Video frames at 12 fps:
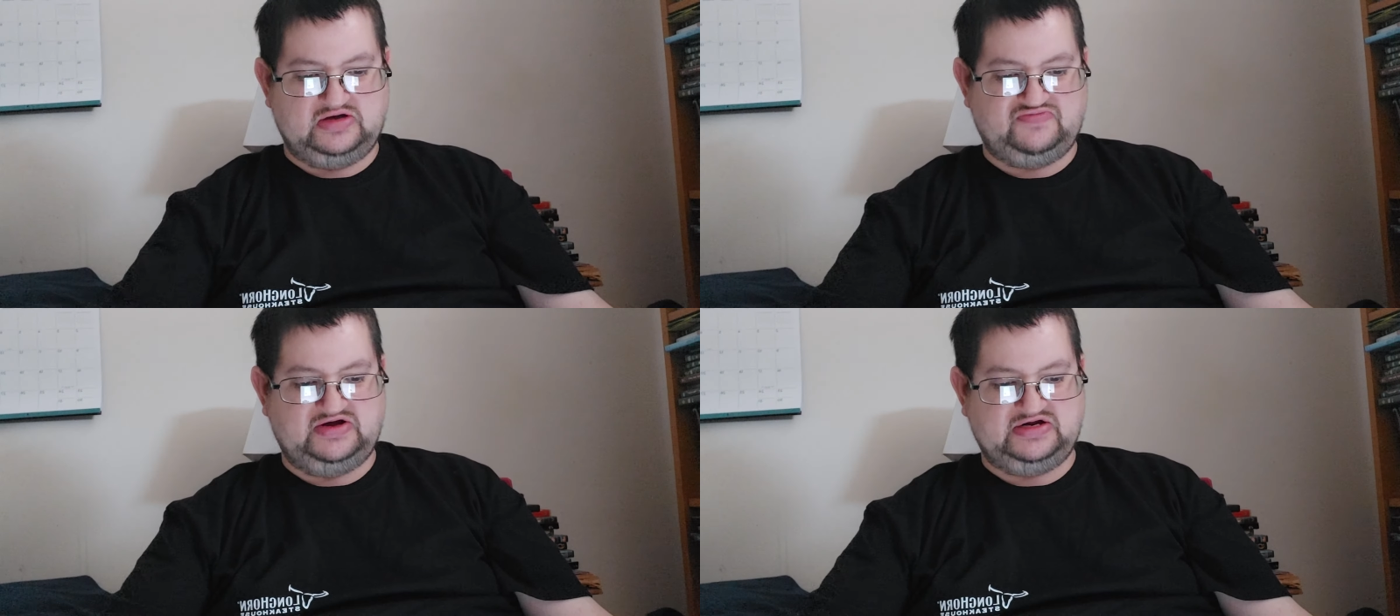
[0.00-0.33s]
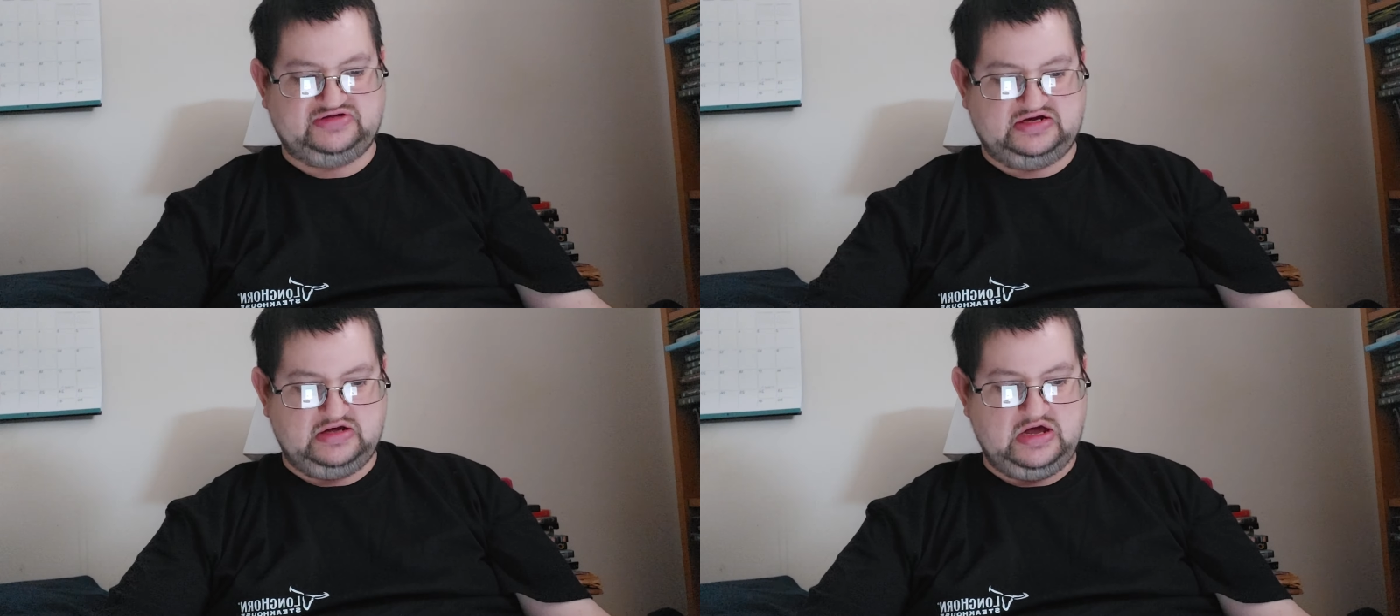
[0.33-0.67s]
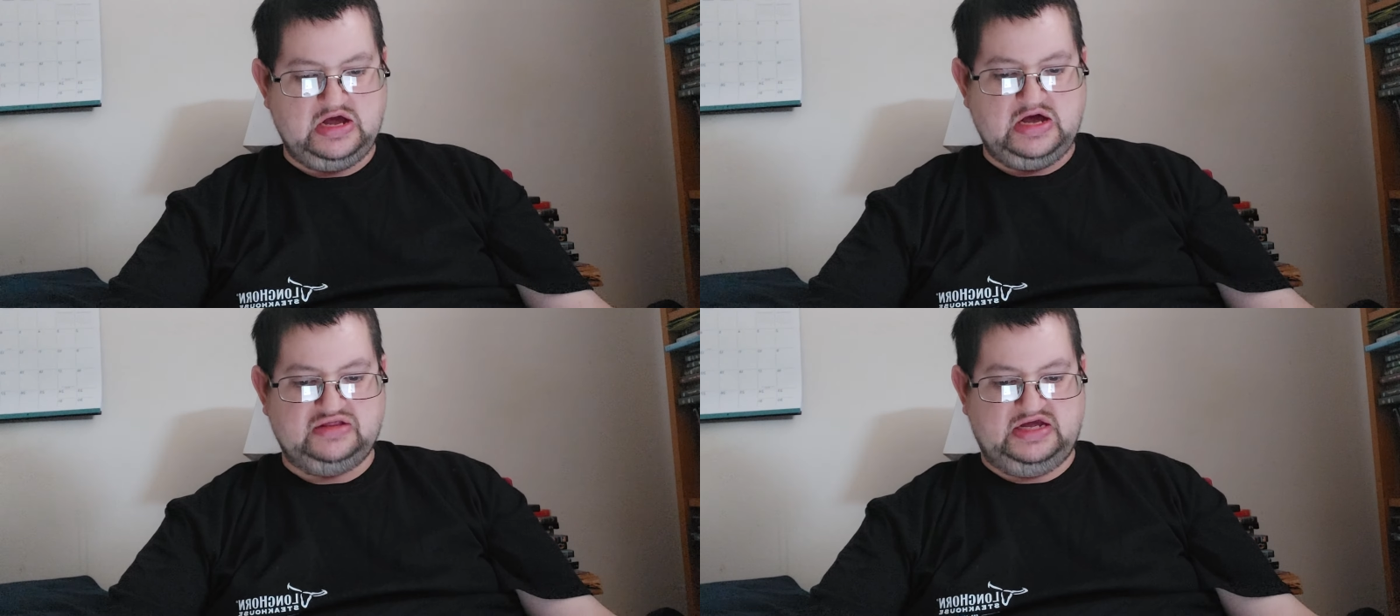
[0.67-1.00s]
If anything,
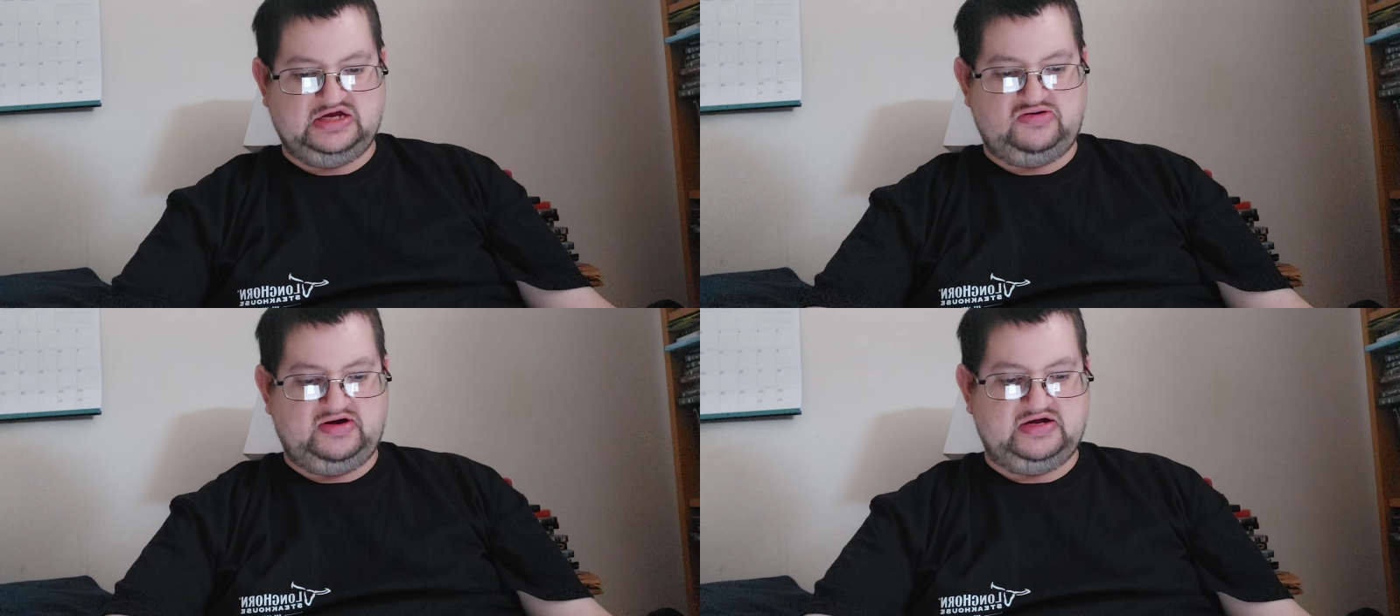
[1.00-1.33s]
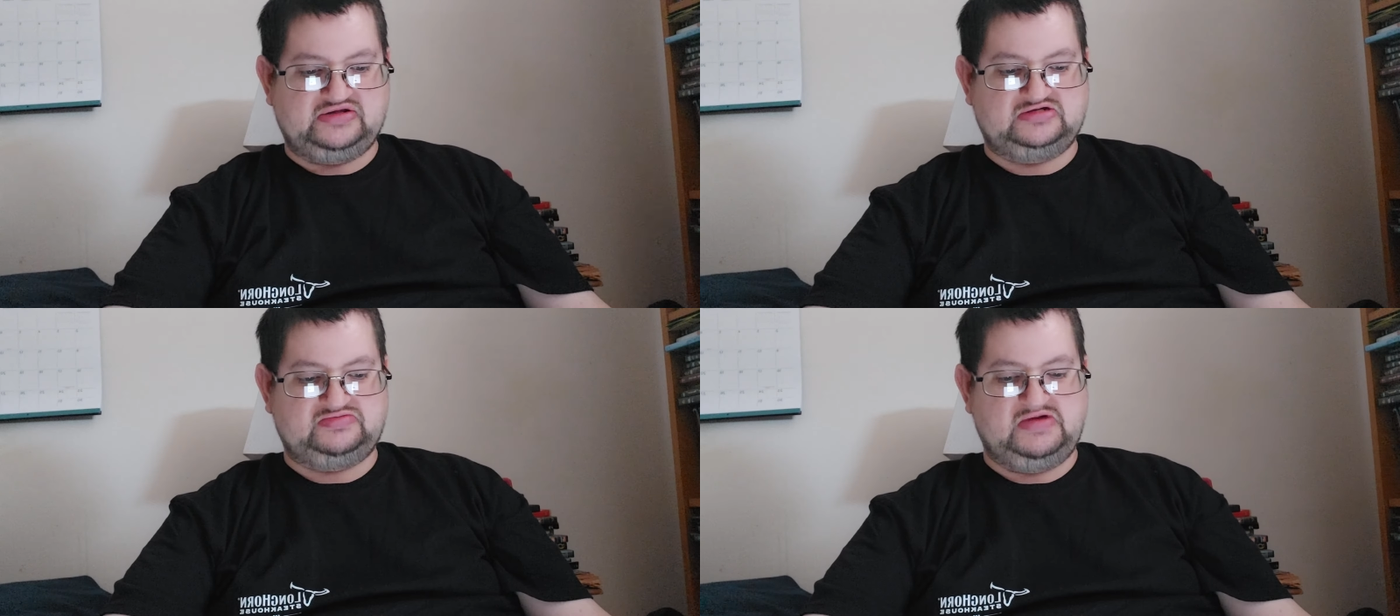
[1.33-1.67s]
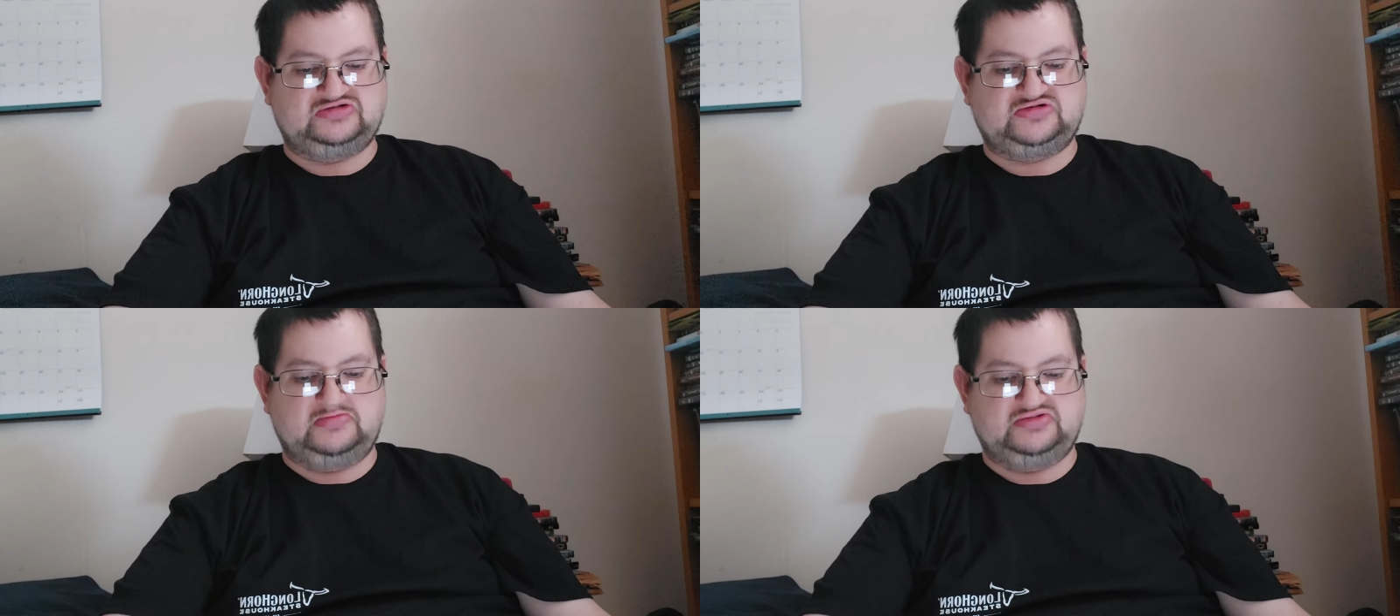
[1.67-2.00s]
they created this
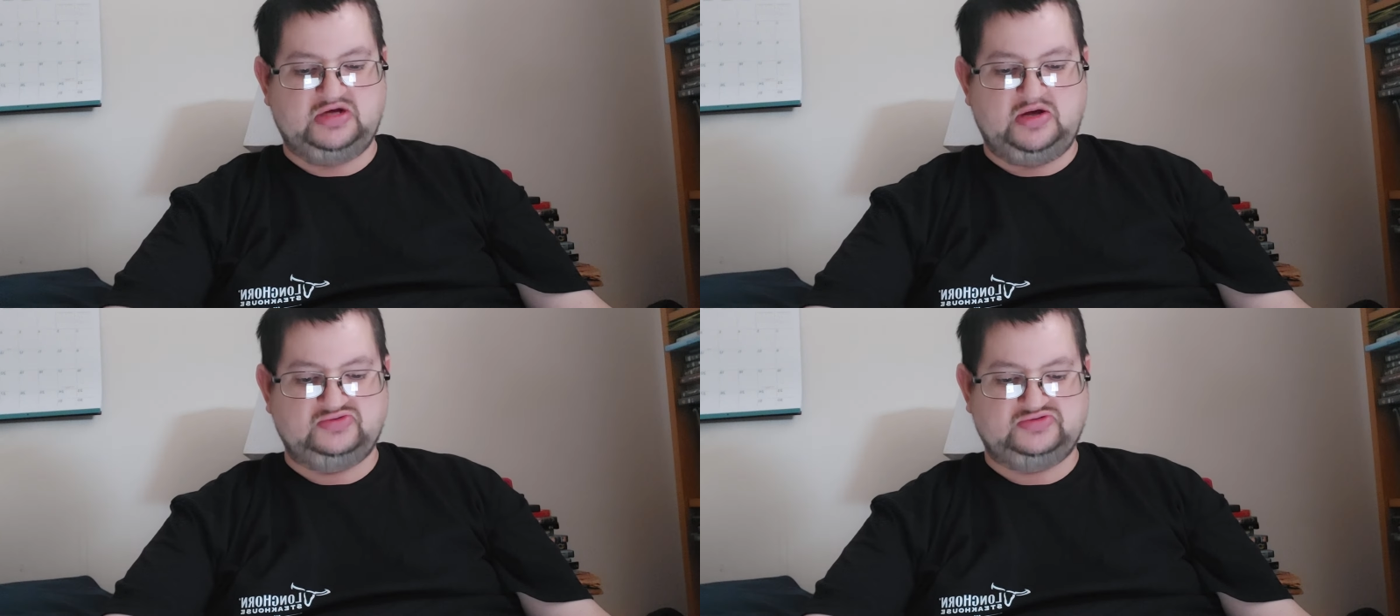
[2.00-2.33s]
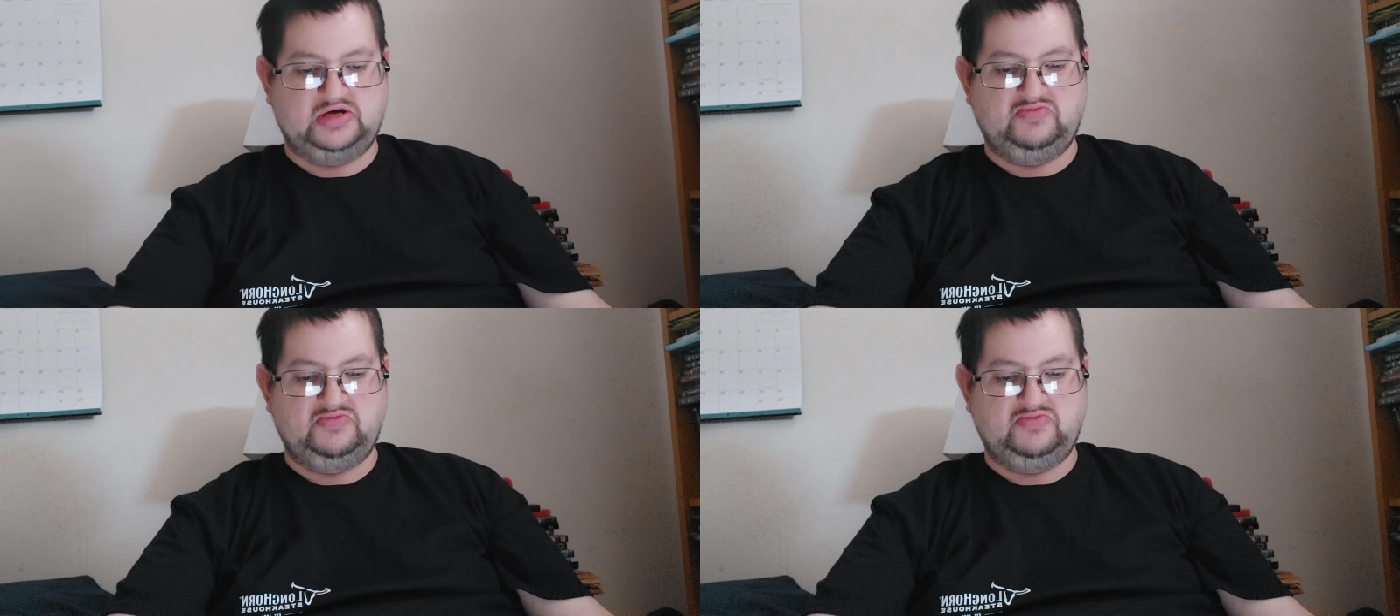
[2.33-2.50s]
mess themselves